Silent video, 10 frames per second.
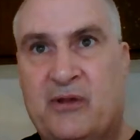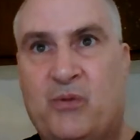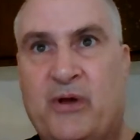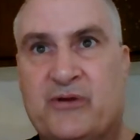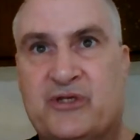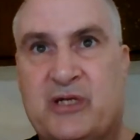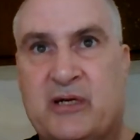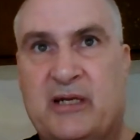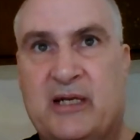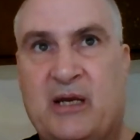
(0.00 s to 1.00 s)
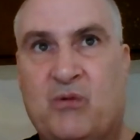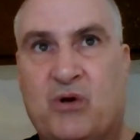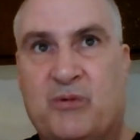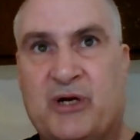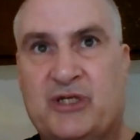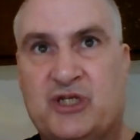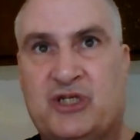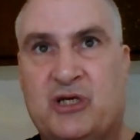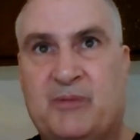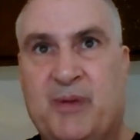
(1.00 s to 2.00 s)
the weather's starting to get warmer. I
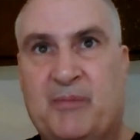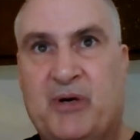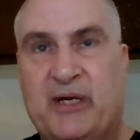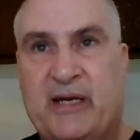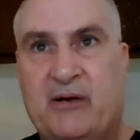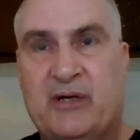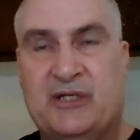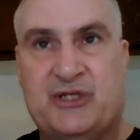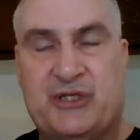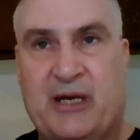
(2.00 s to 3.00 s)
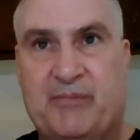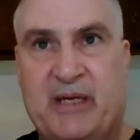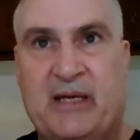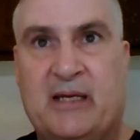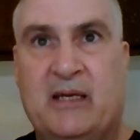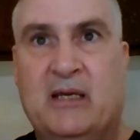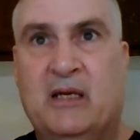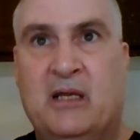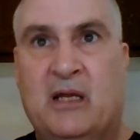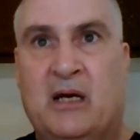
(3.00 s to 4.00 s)
just took my bike out and I just got back.
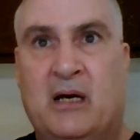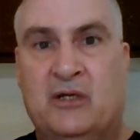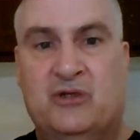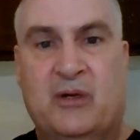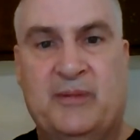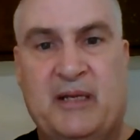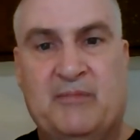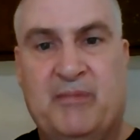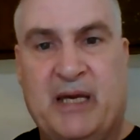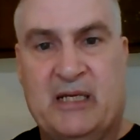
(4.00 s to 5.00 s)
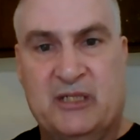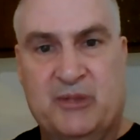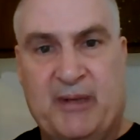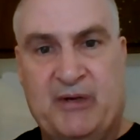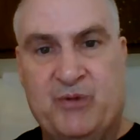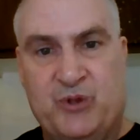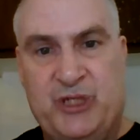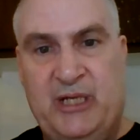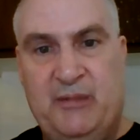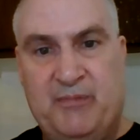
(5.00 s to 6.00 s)
So I'm getting back into my
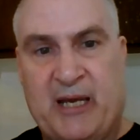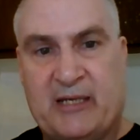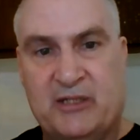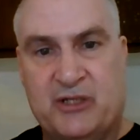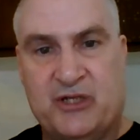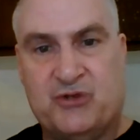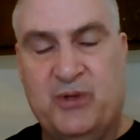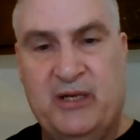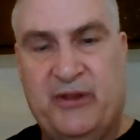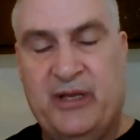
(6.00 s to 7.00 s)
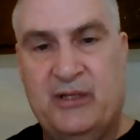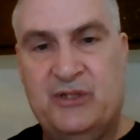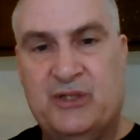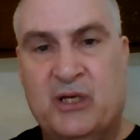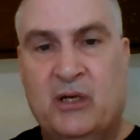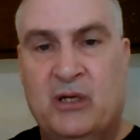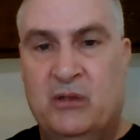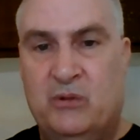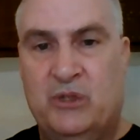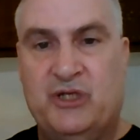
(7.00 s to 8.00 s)
routine, back into the swing of things,
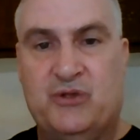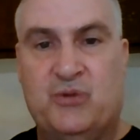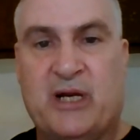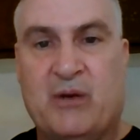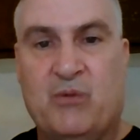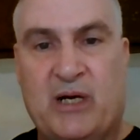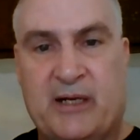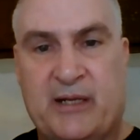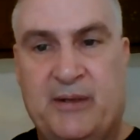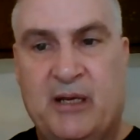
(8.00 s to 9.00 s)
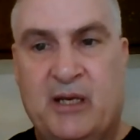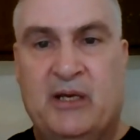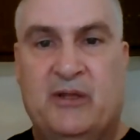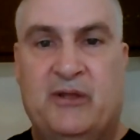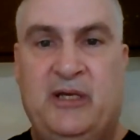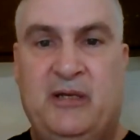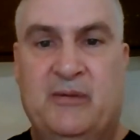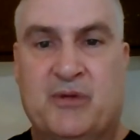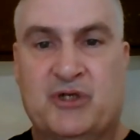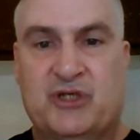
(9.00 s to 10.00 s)
which is what I wanted. The
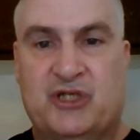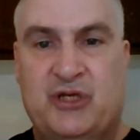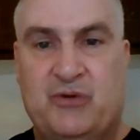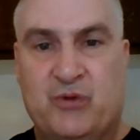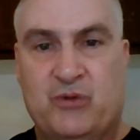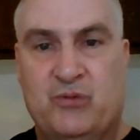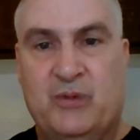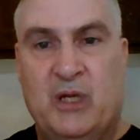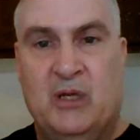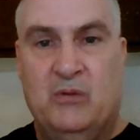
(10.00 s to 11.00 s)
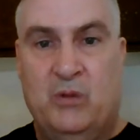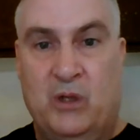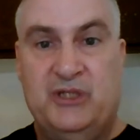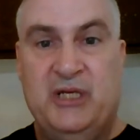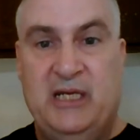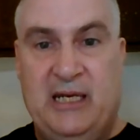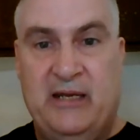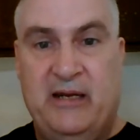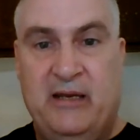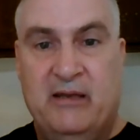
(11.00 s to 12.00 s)
emergency room was
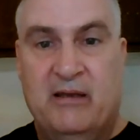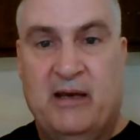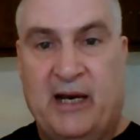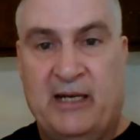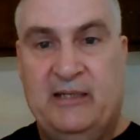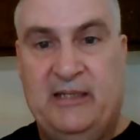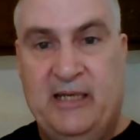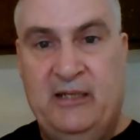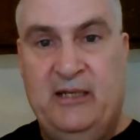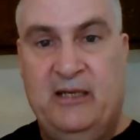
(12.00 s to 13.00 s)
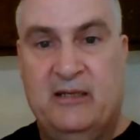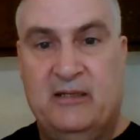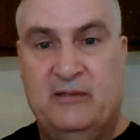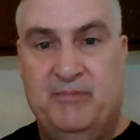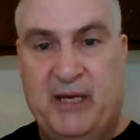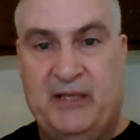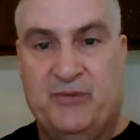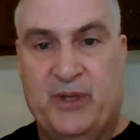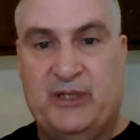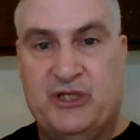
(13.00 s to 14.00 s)
needed. I did make the
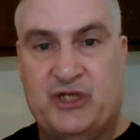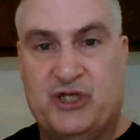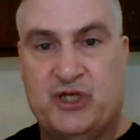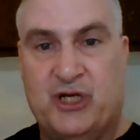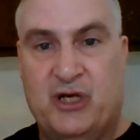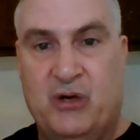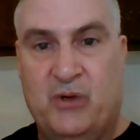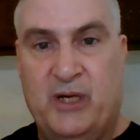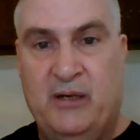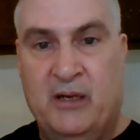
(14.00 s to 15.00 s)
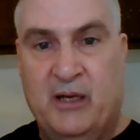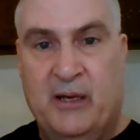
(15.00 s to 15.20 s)
right decision in going,